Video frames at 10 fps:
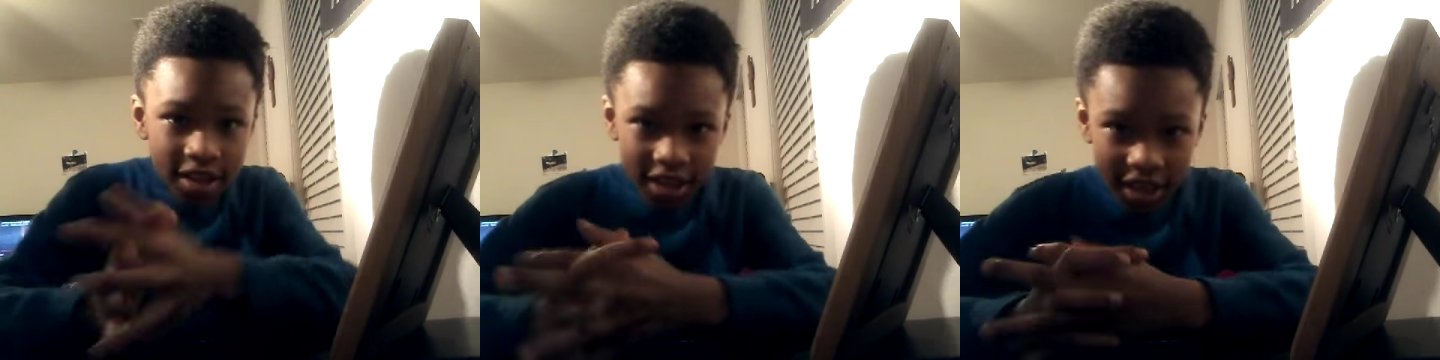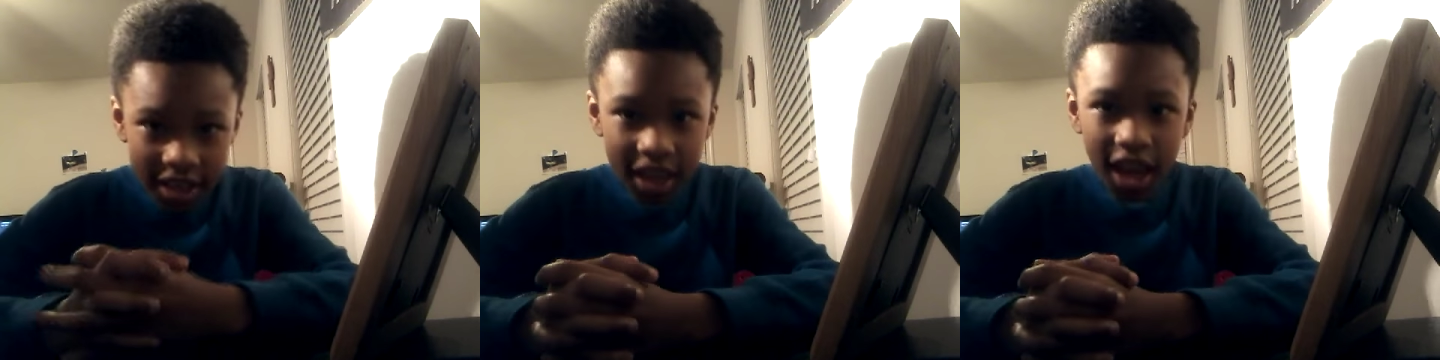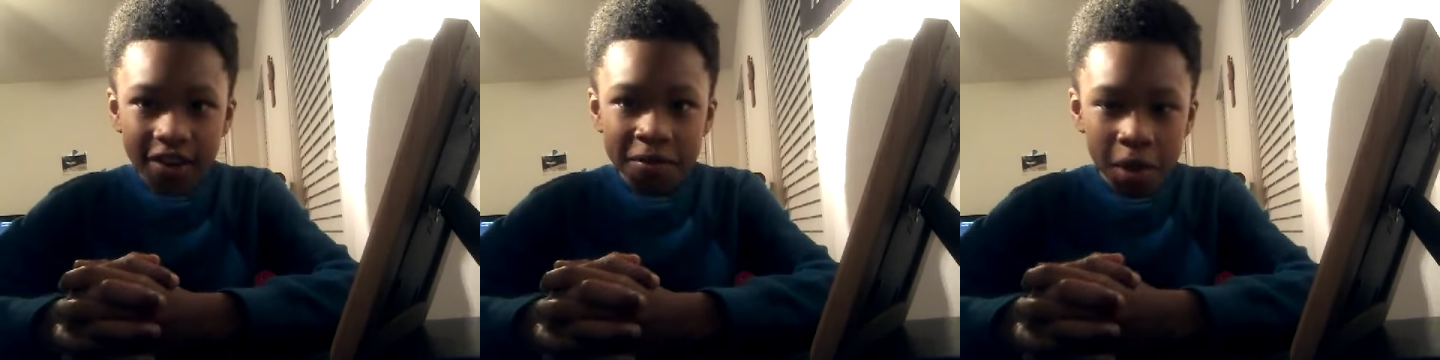he
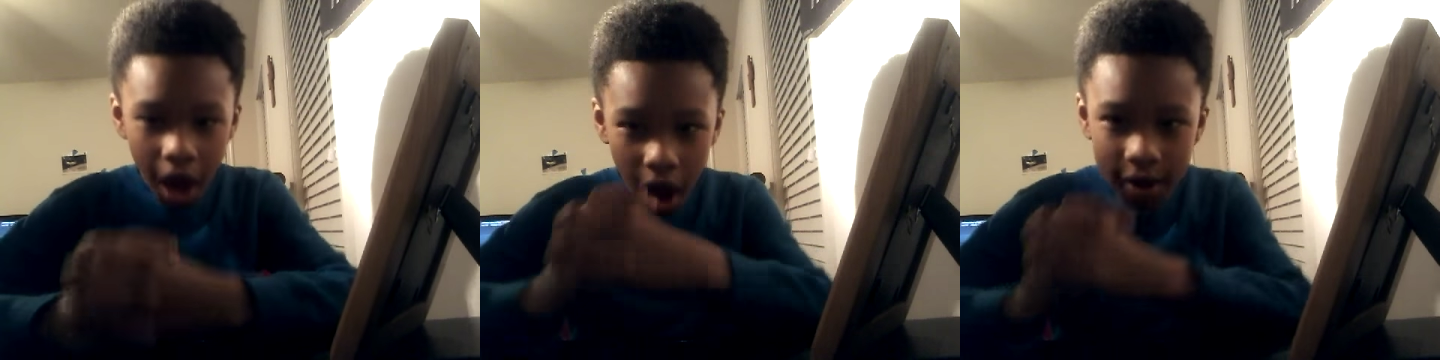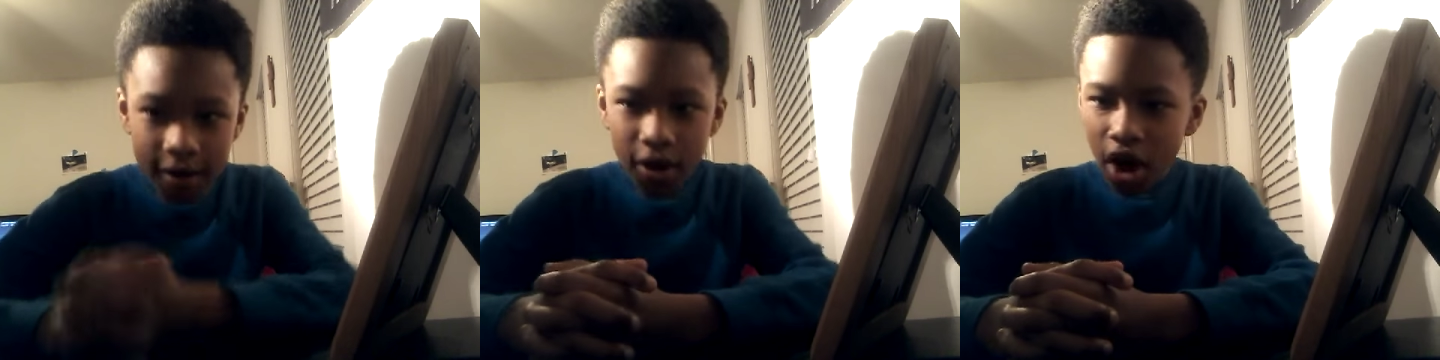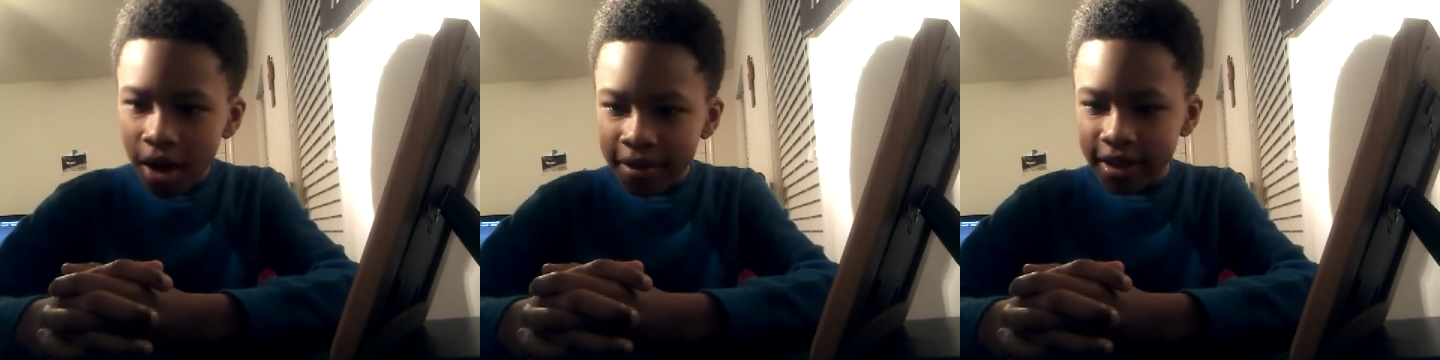gave me a
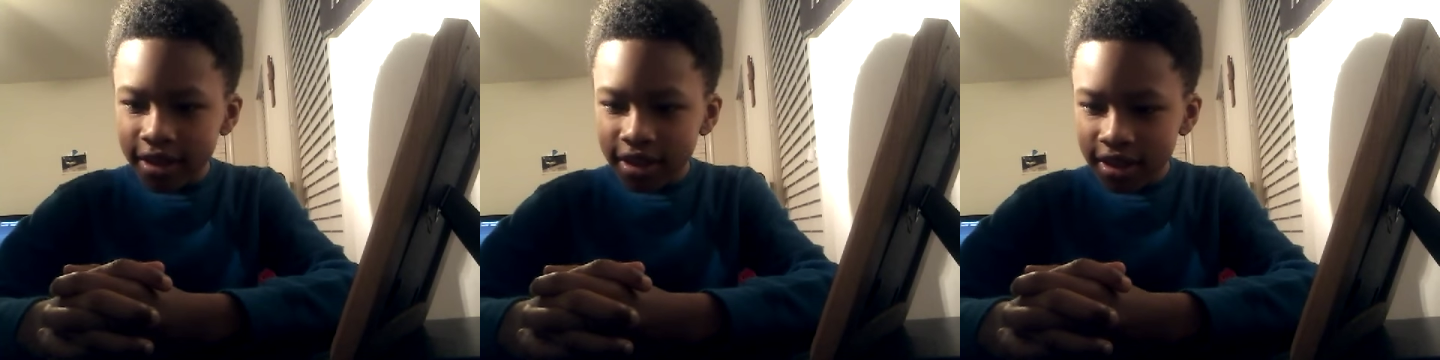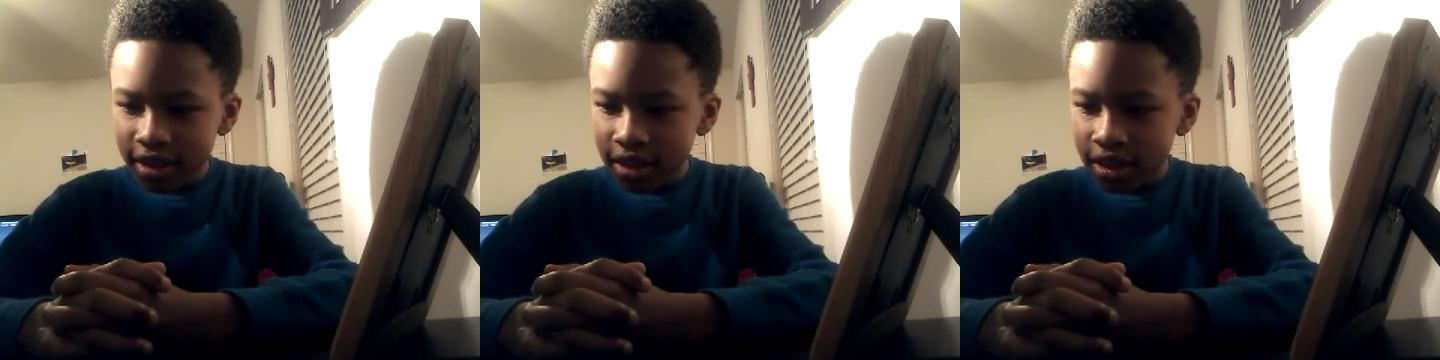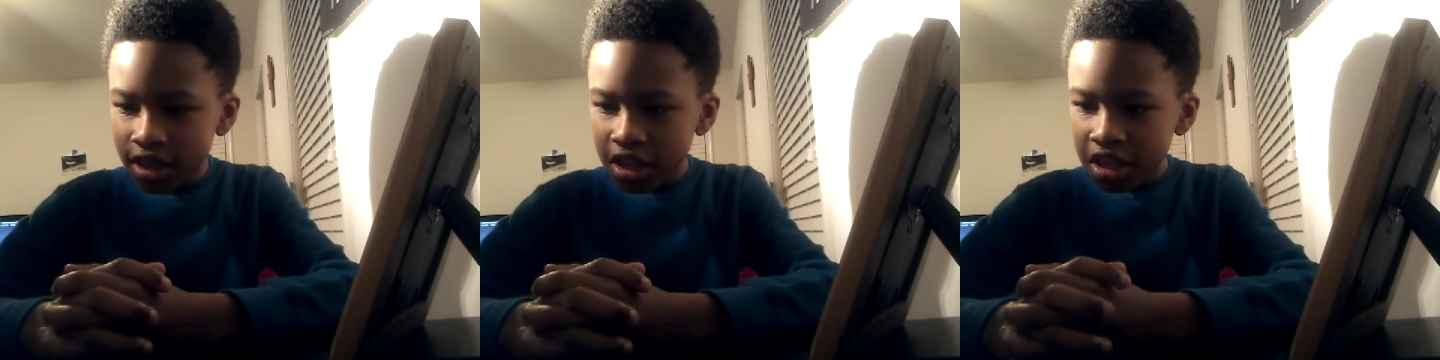comment
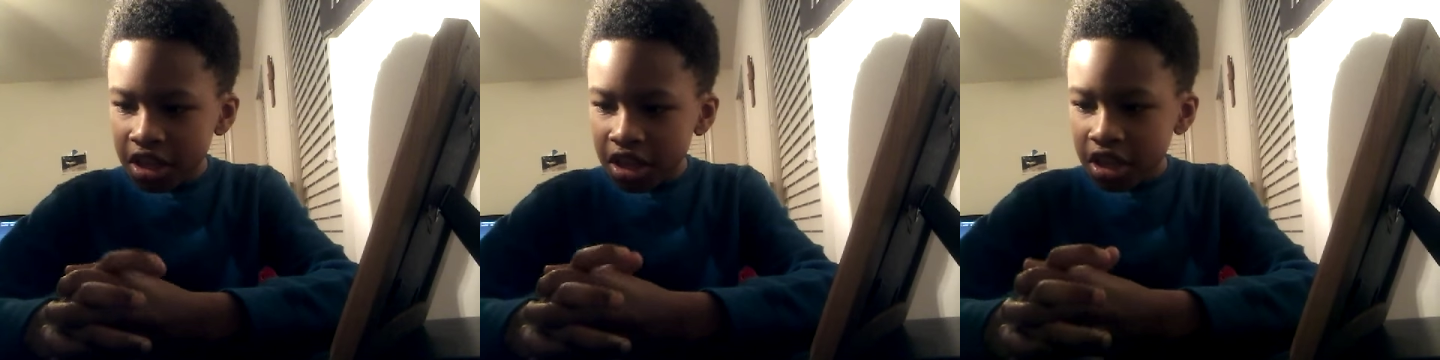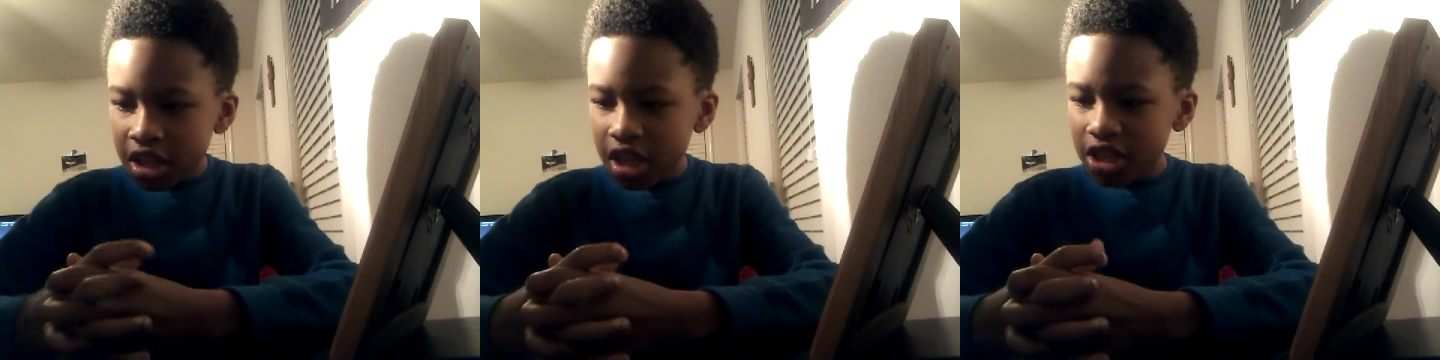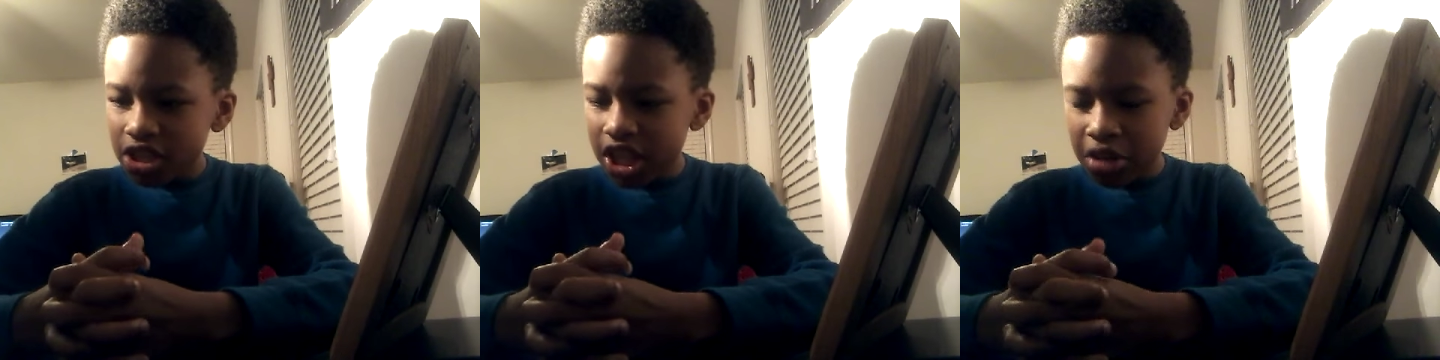
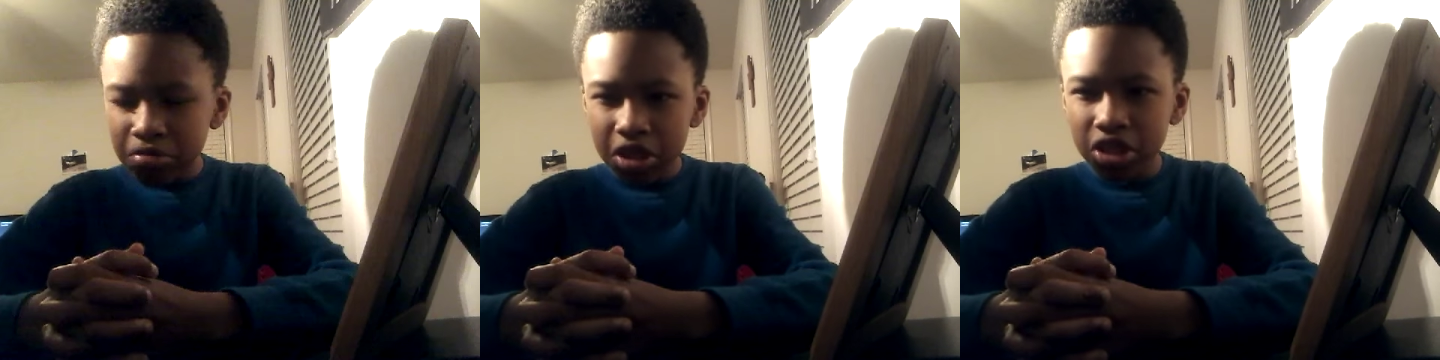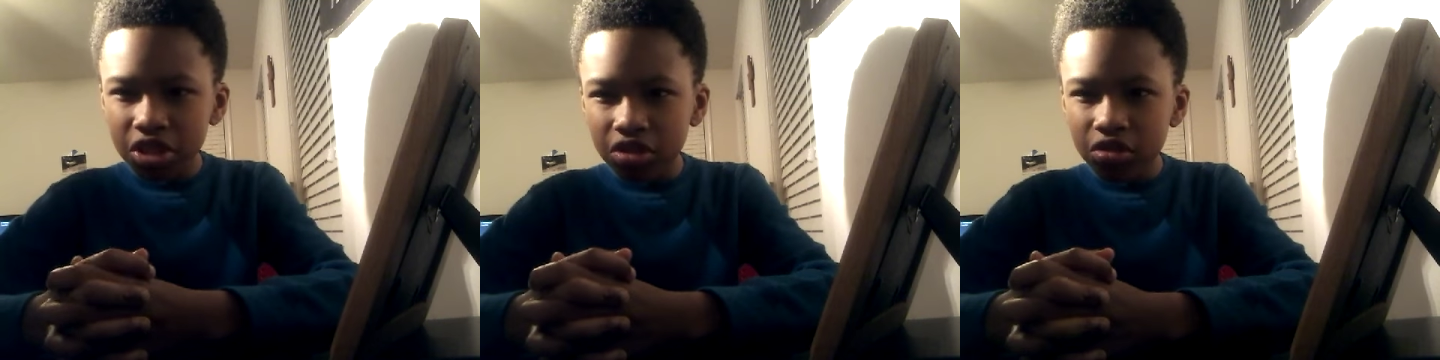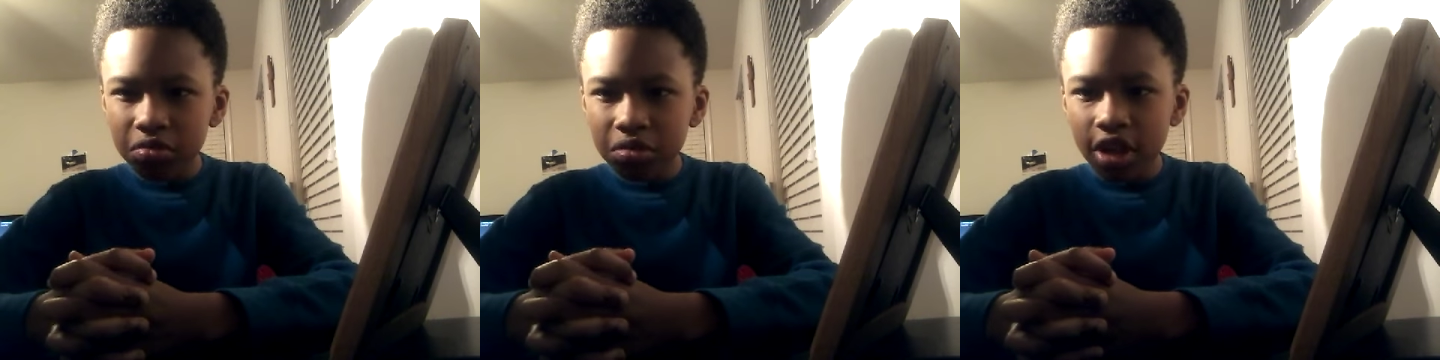in James
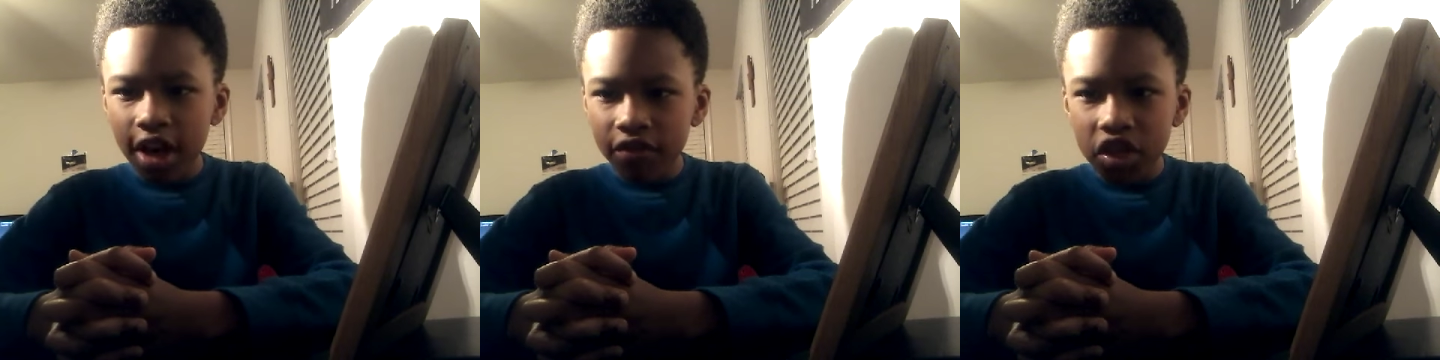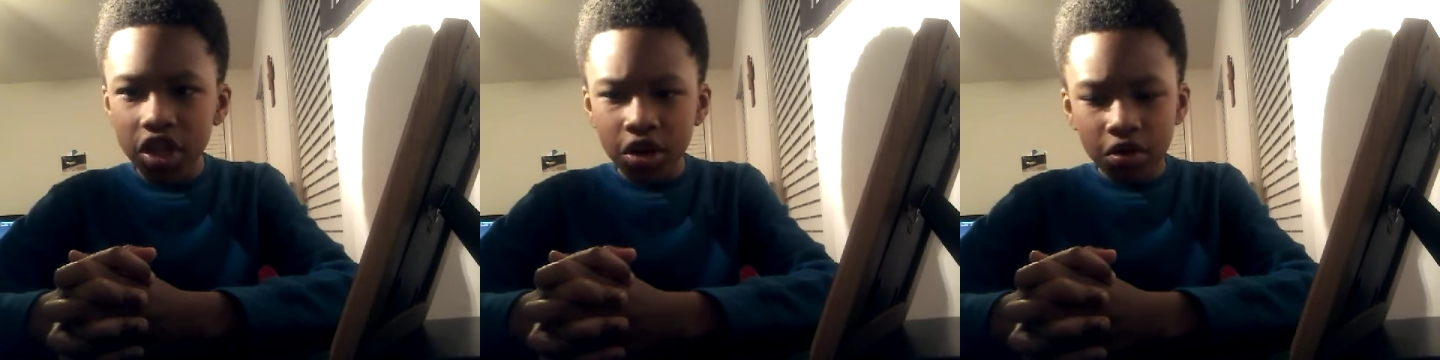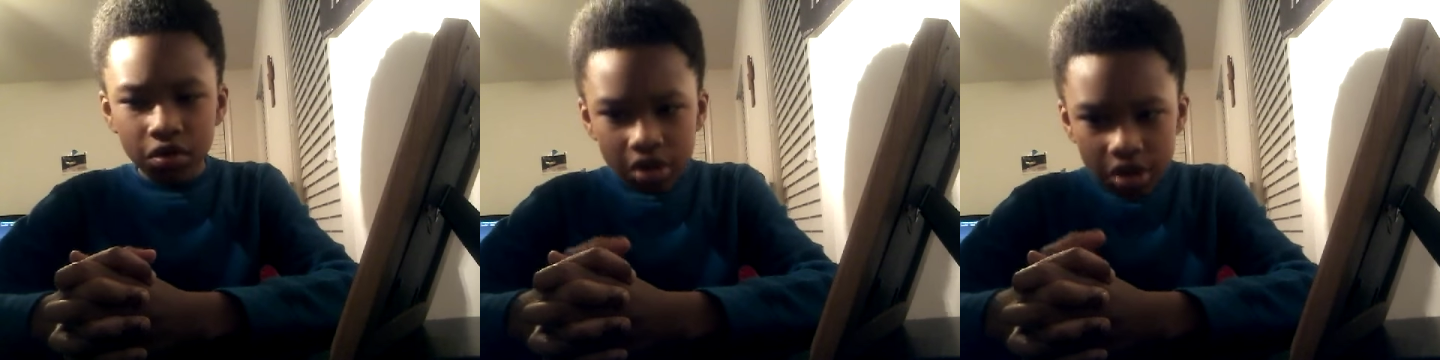YouTube that video.